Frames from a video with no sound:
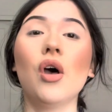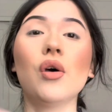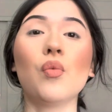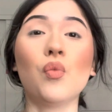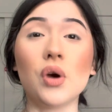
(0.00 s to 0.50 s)

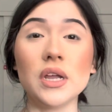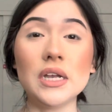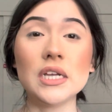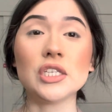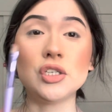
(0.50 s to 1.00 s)
one
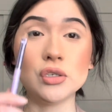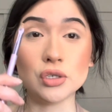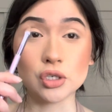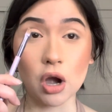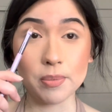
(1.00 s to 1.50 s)
is to
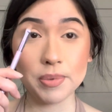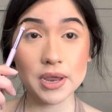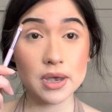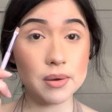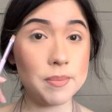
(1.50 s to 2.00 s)

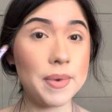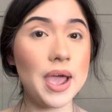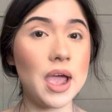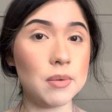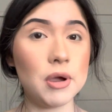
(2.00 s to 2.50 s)
sharpen my
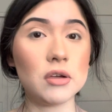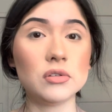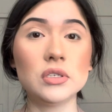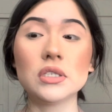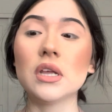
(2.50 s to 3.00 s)

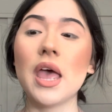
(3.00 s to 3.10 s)
eyebrows,